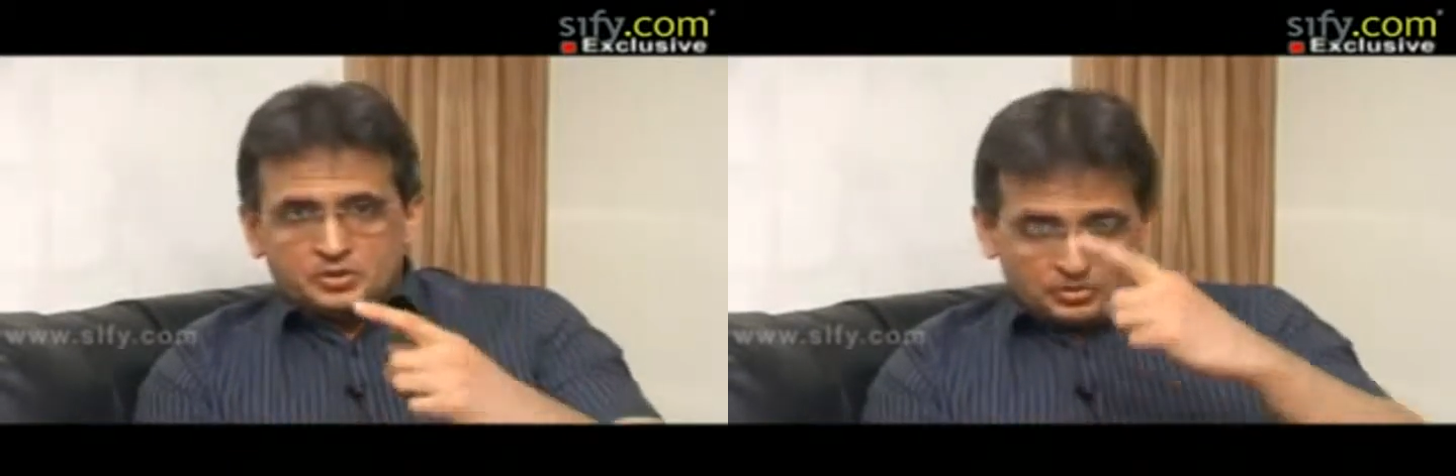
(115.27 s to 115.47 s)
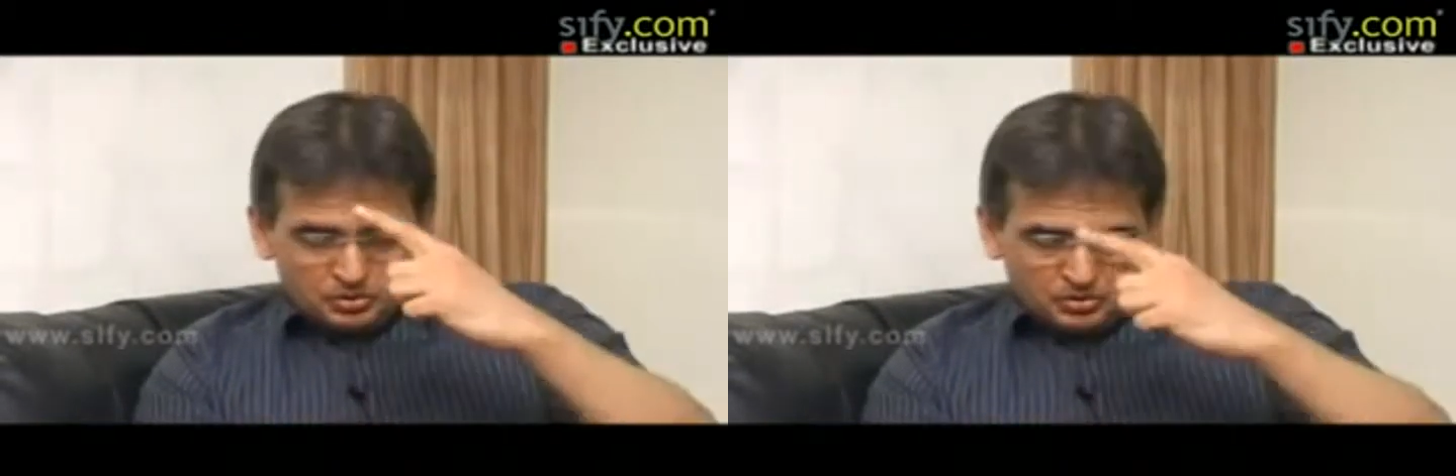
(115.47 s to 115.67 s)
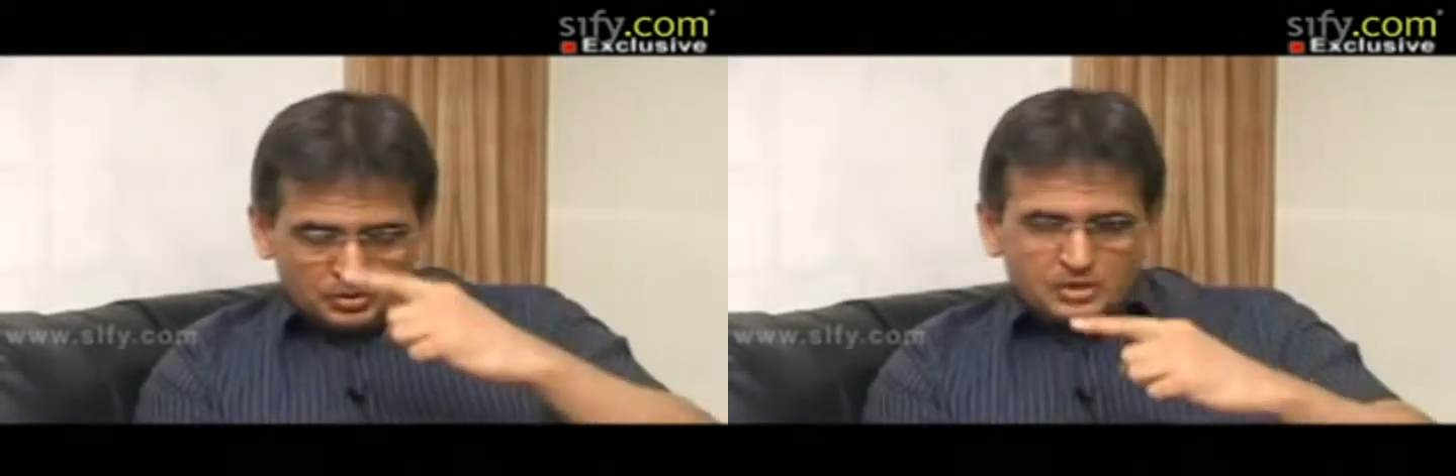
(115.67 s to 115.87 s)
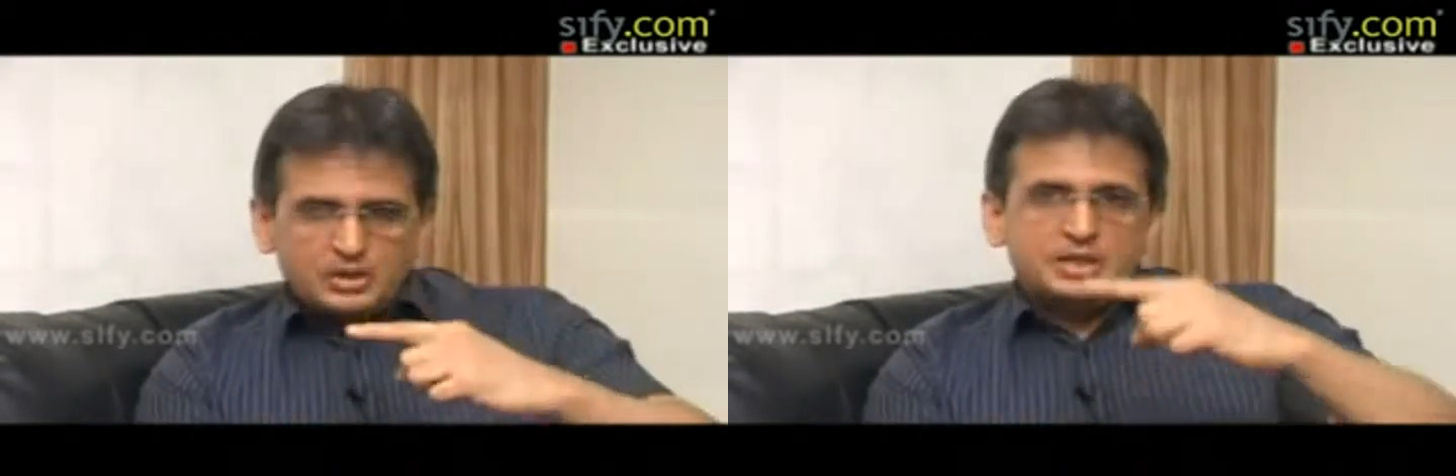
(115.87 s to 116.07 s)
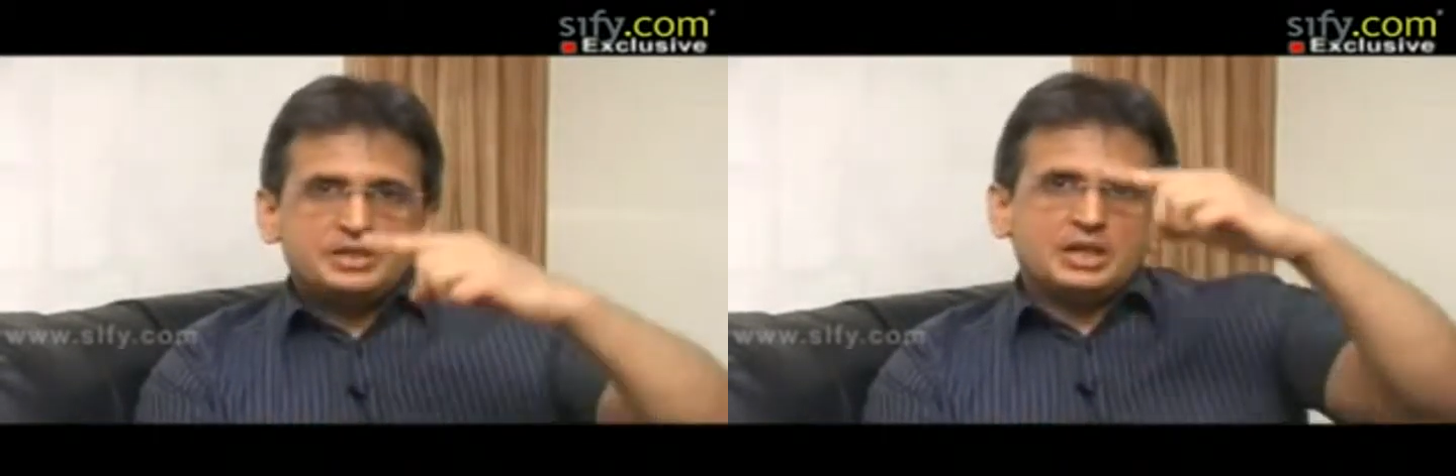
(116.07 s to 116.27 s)
So you
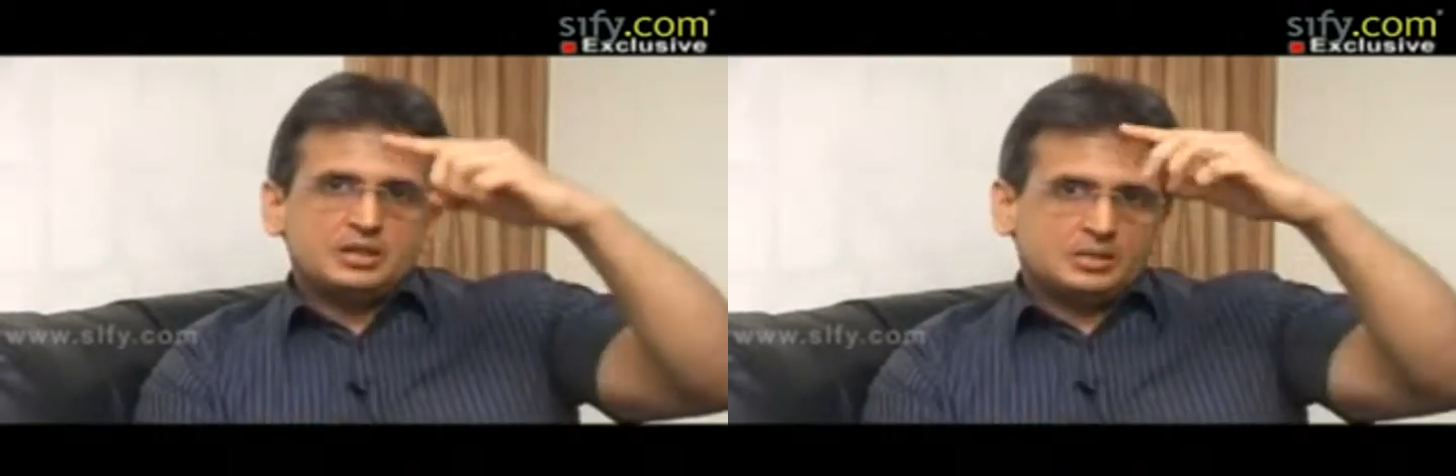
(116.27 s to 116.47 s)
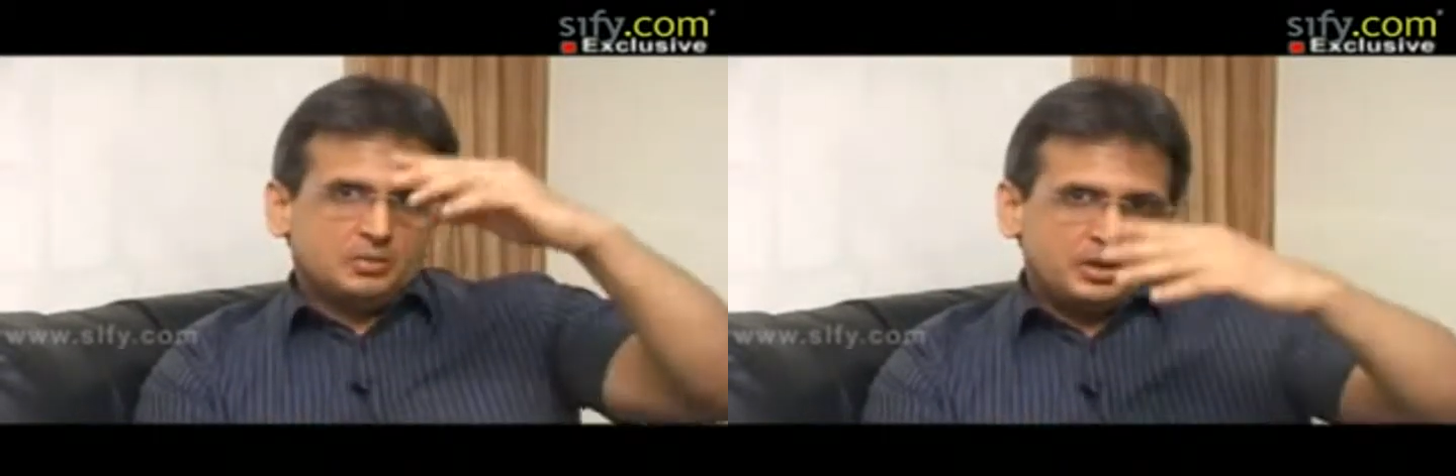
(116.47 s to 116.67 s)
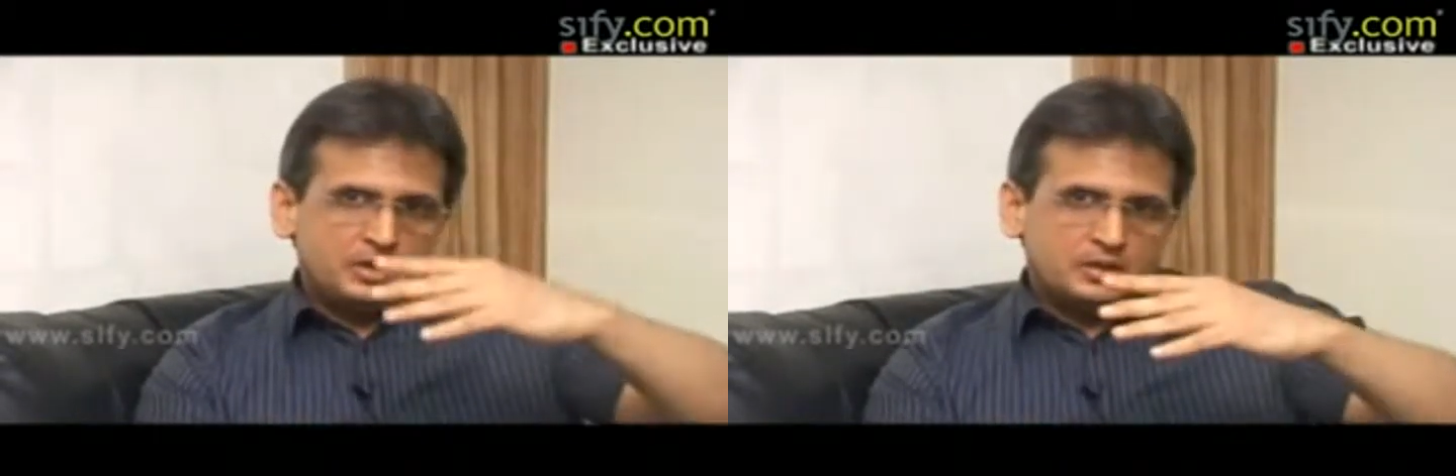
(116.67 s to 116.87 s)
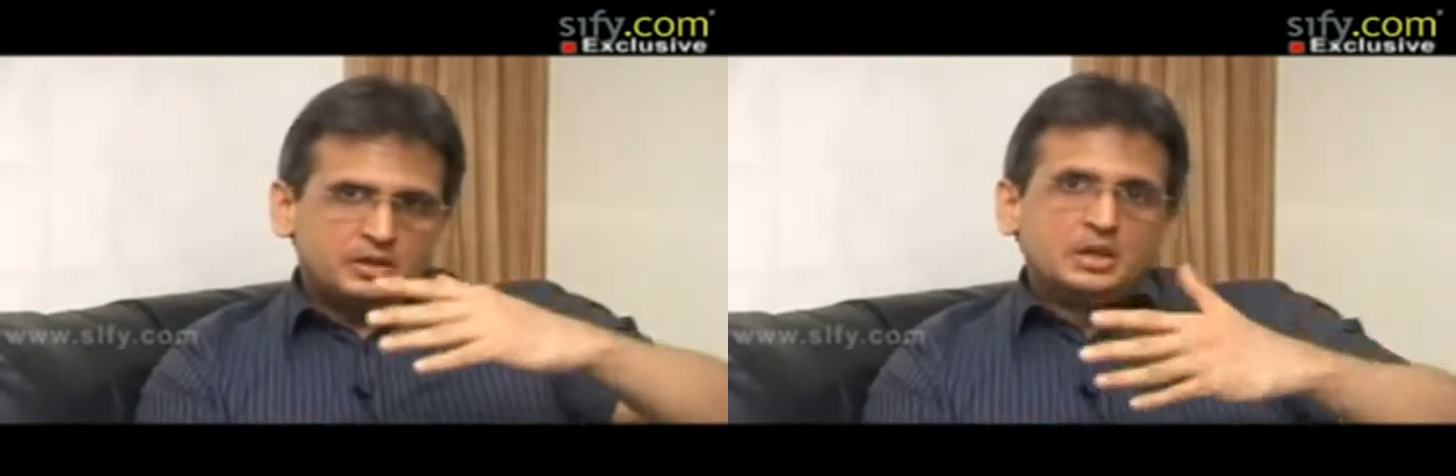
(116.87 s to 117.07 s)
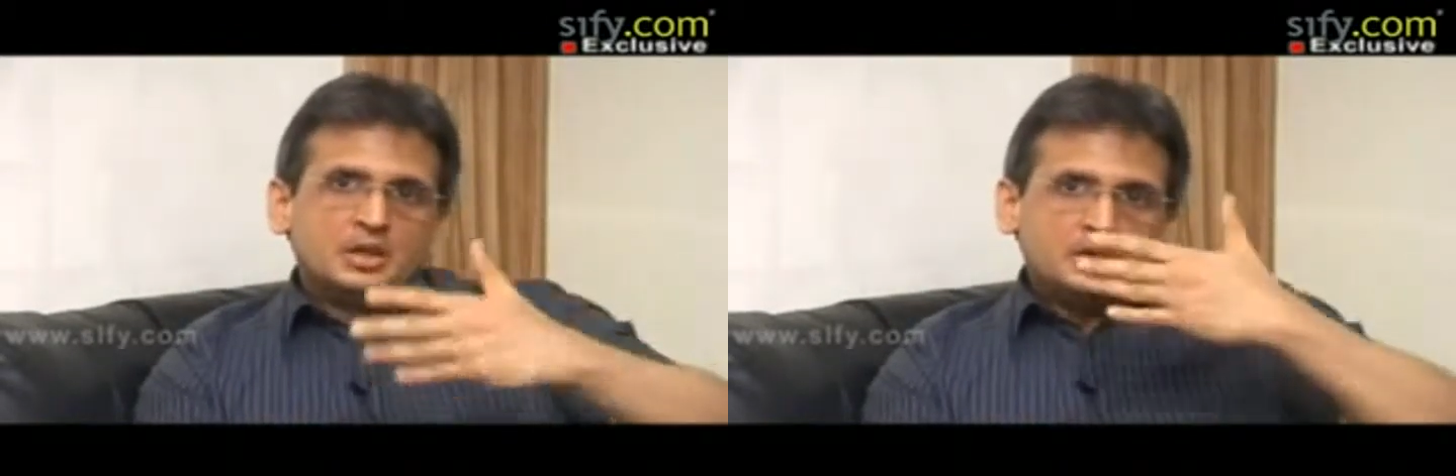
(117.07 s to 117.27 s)
could adjust the monitor